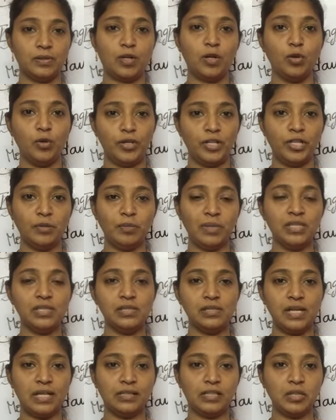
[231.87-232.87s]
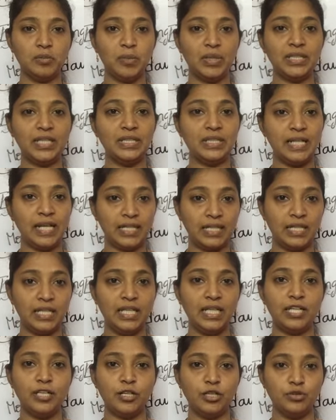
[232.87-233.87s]
cloning means nothing but a
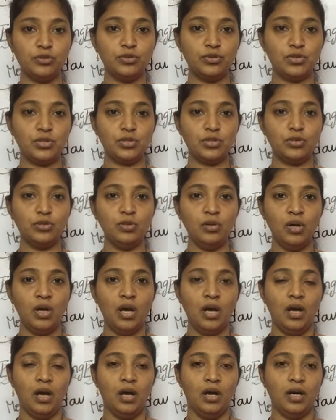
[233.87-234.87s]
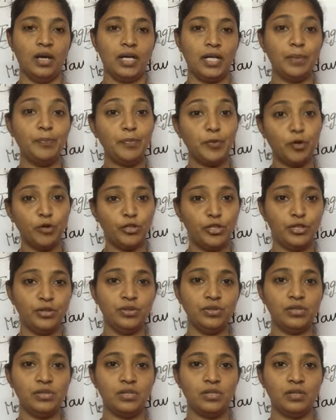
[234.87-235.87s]
technique used to
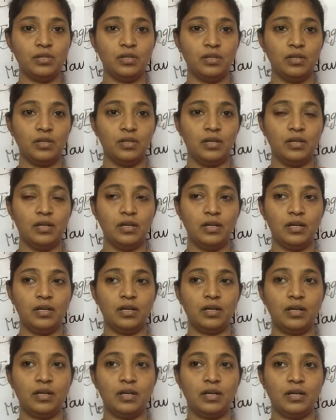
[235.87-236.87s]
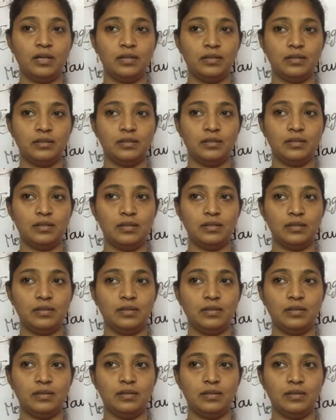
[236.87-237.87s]
reproduce uh,
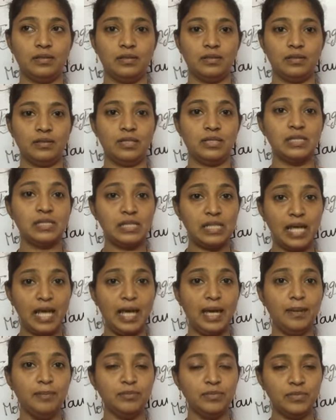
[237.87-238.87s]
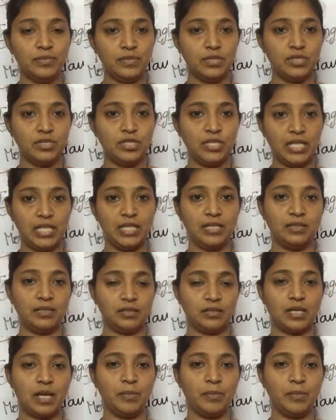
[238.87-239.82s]
the same genes.